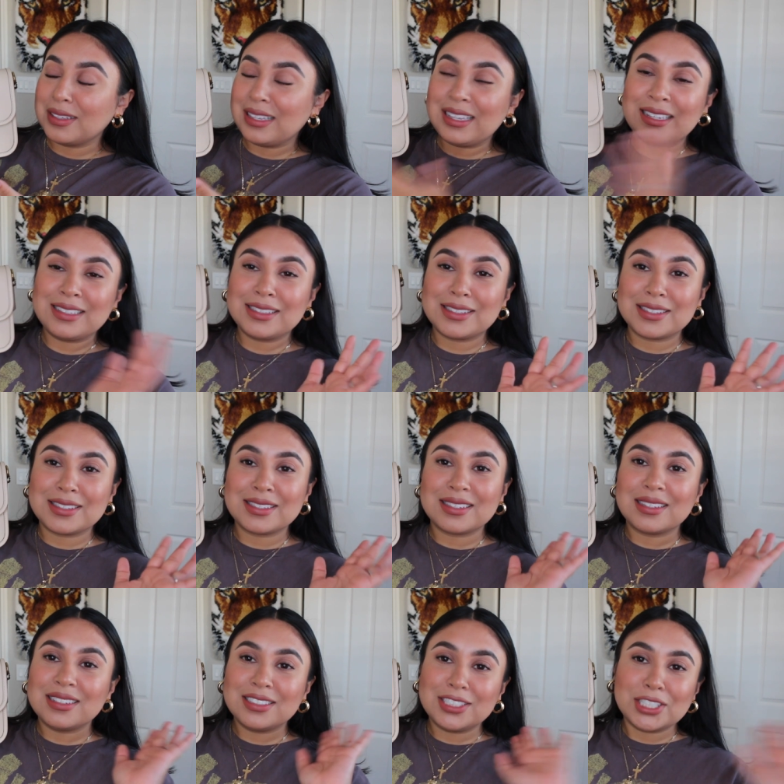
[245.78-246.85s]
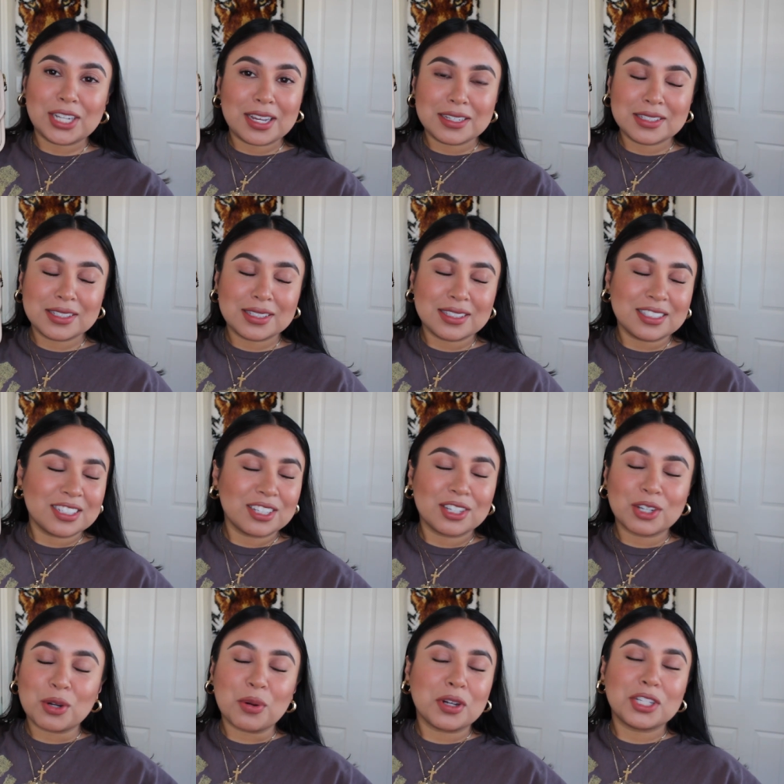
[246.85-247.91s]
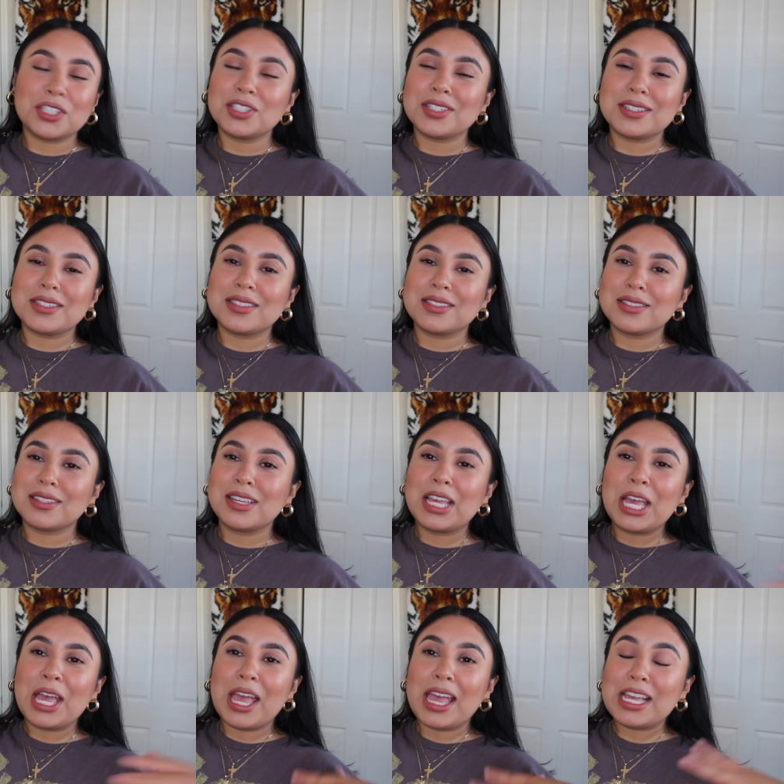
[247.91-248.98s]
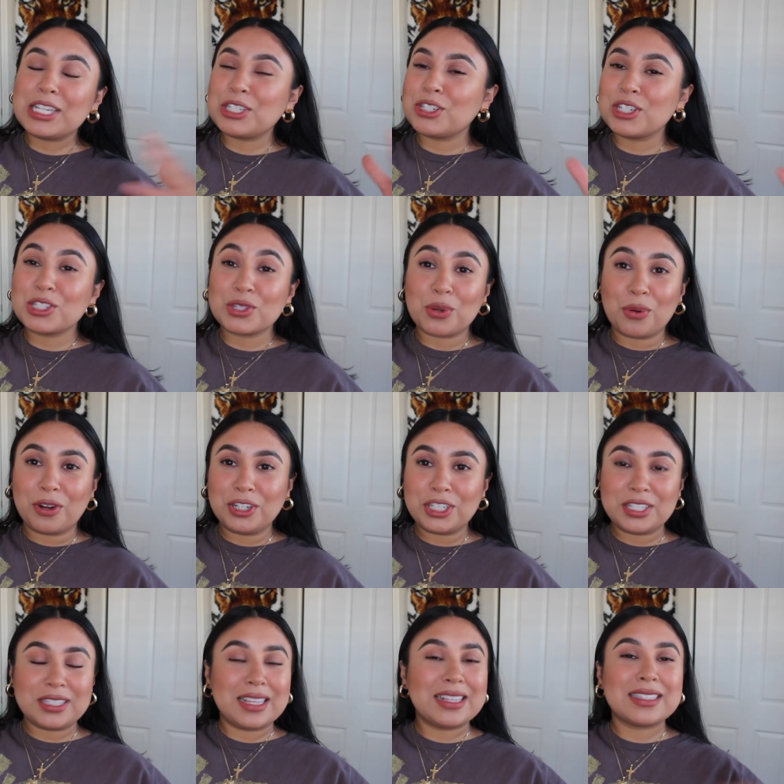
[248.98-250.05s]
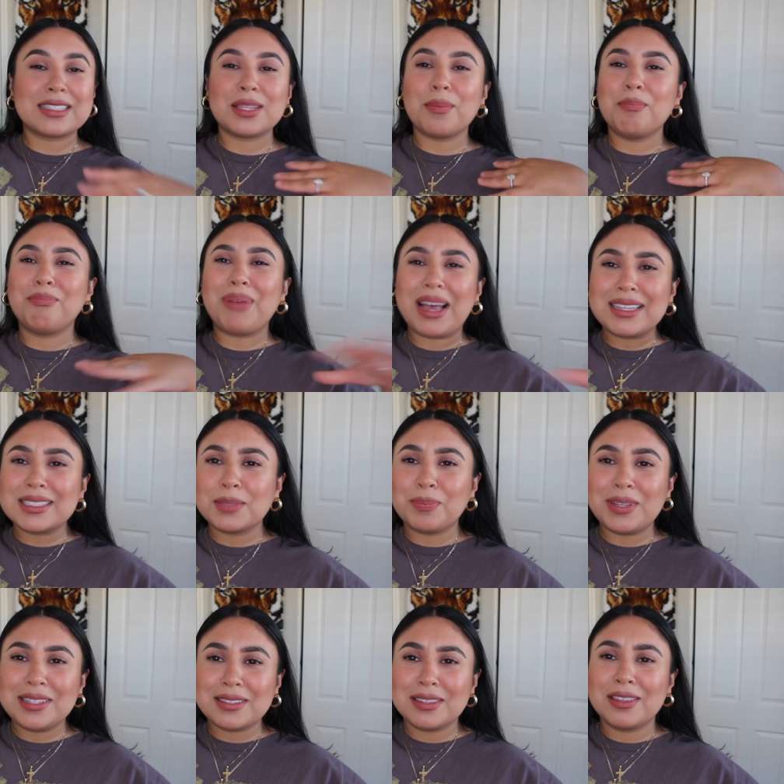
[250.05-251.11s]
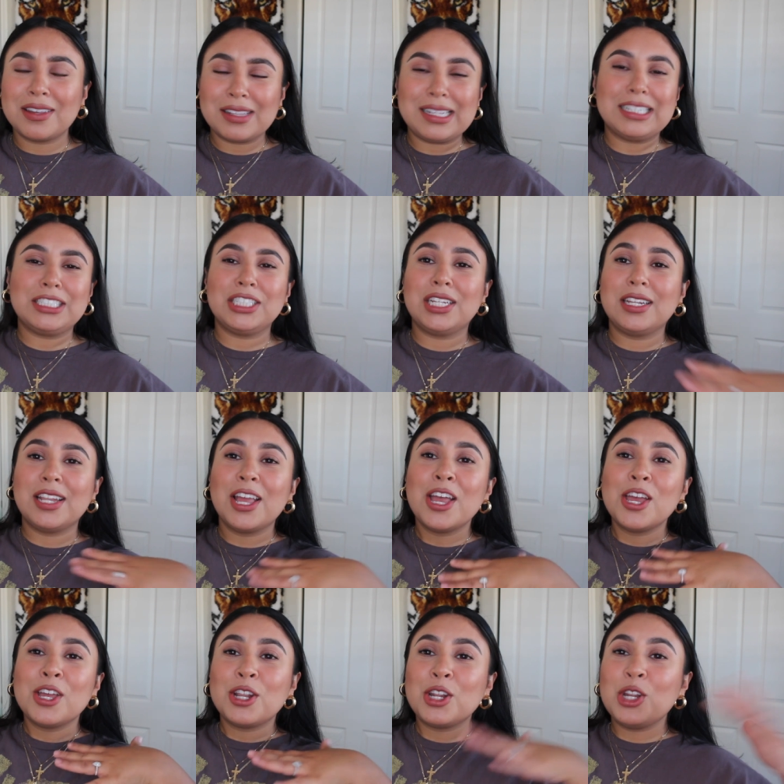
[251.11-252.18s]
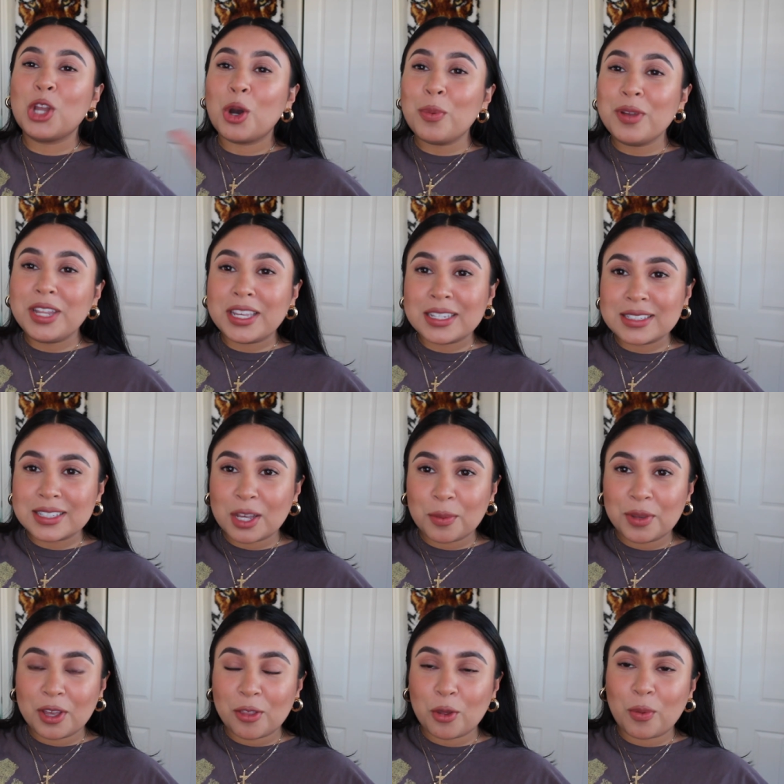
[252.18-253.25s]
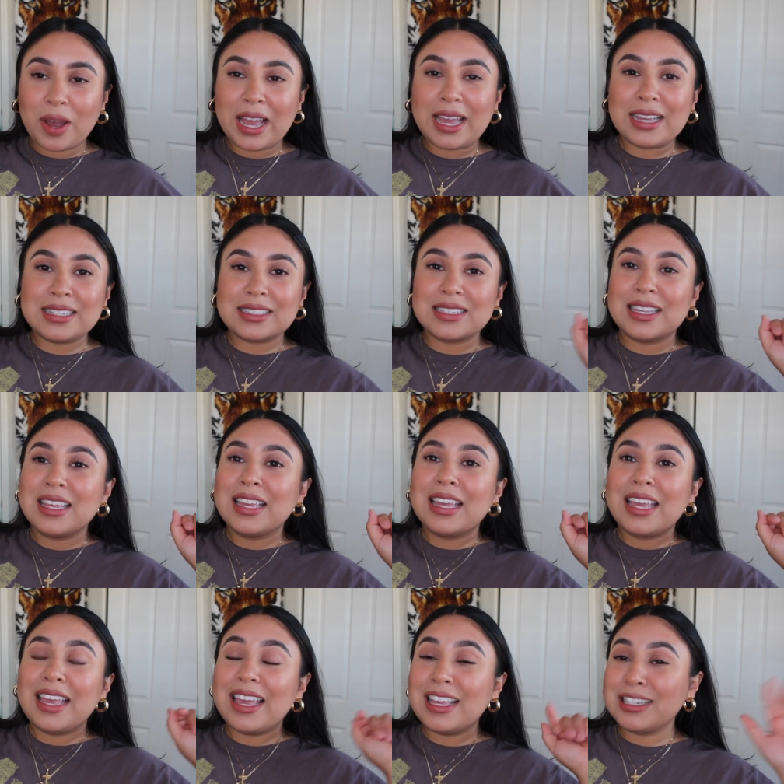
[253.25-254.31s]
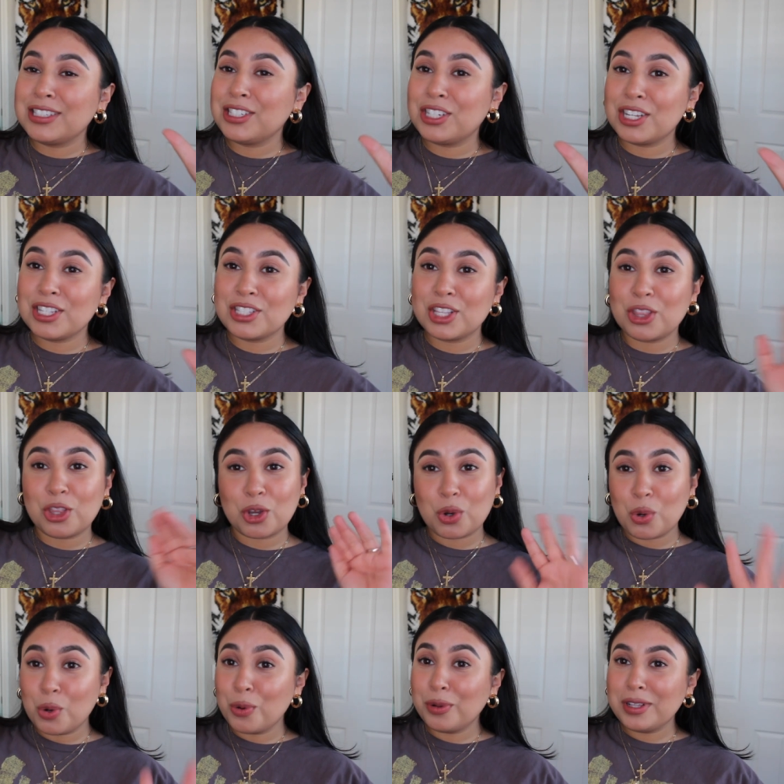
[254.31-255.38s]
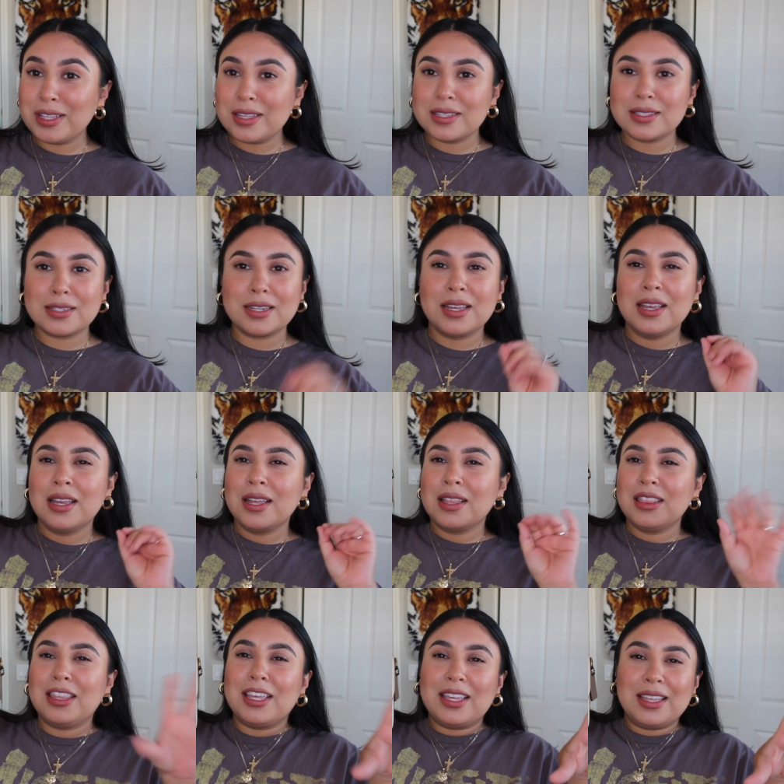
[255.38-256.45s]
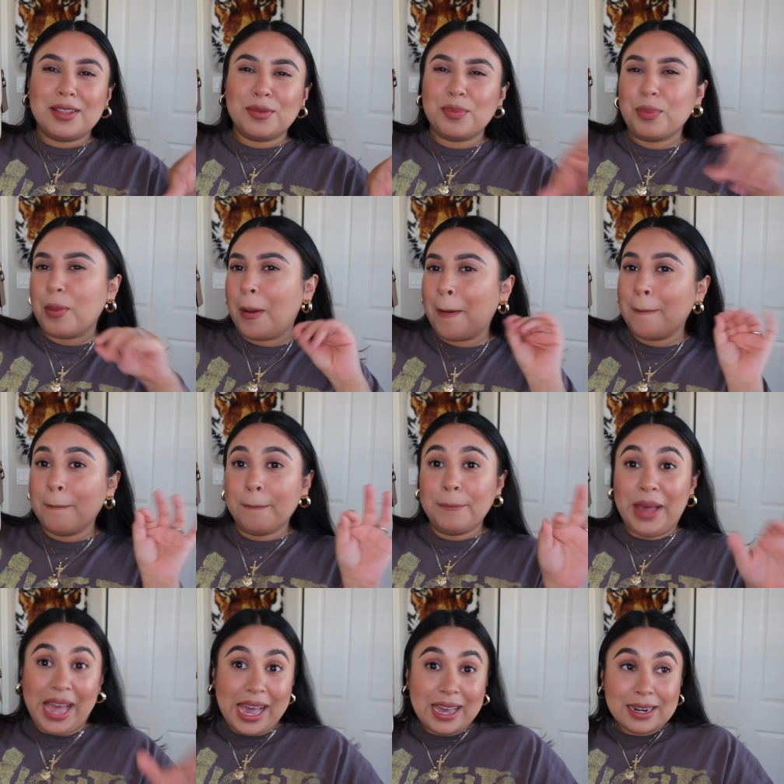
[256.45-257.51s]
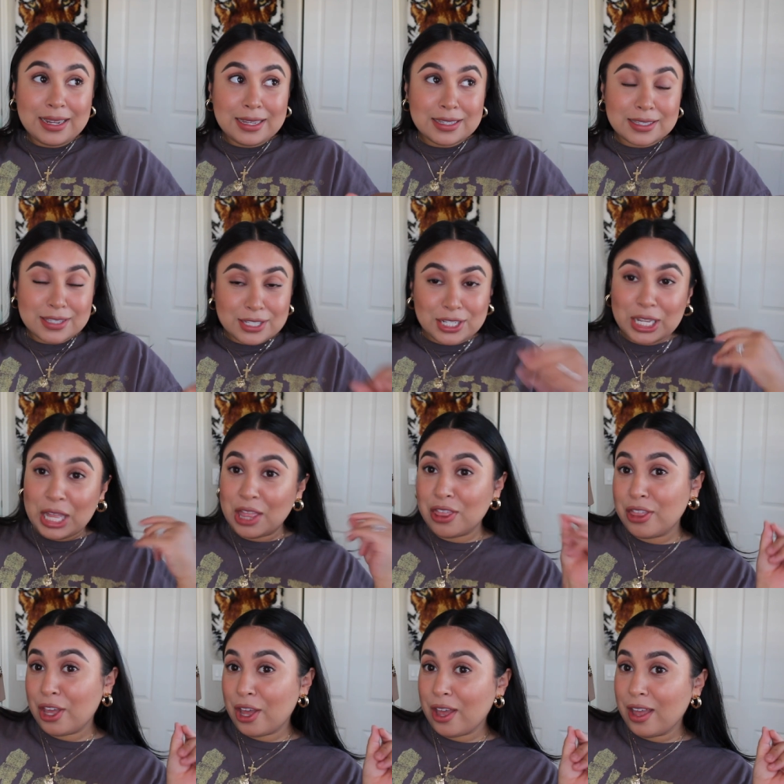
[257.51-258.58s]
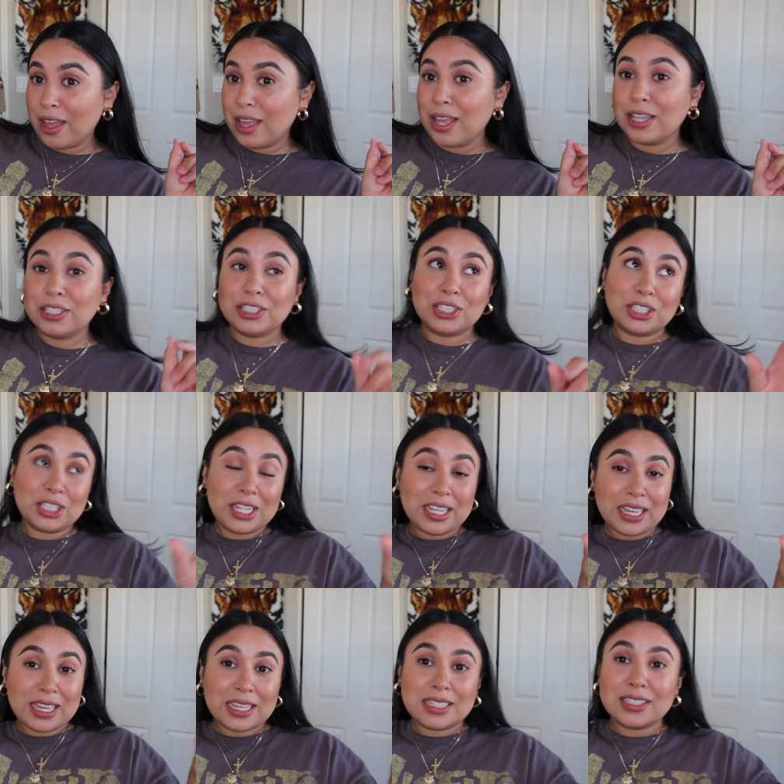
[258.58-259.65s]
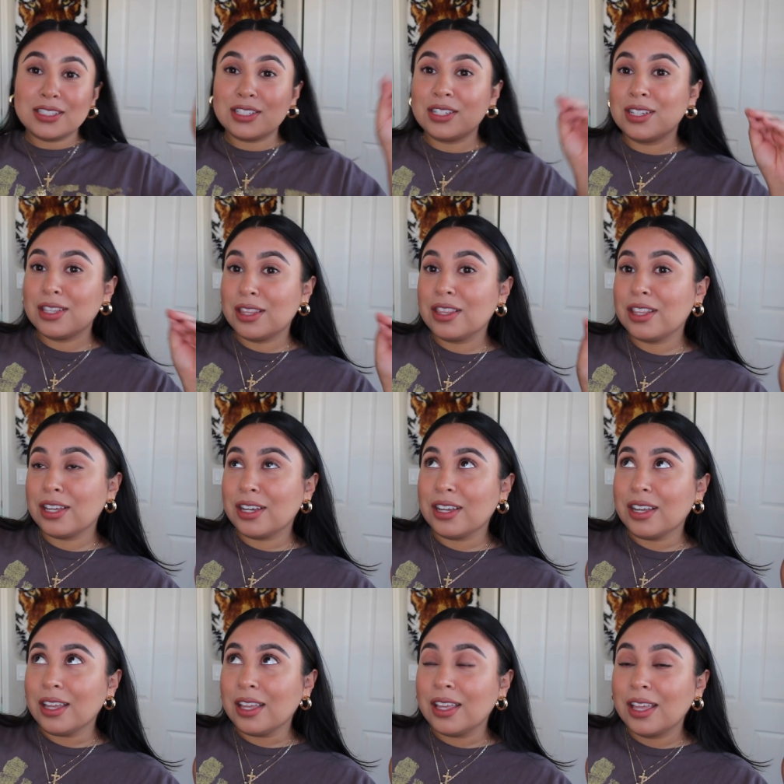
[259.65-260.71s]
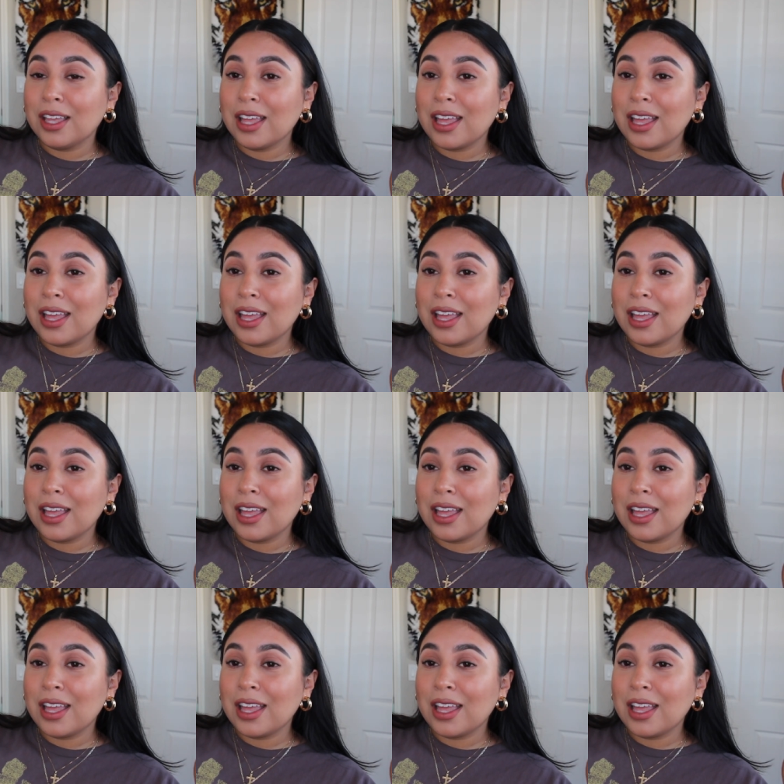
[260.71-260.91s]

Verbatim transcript: it's just gorgeous. It's just gorgeous. It's the best piece in the collection. Nobody can tell me otherwise. It's just the coolest, the baddest, the chicest, the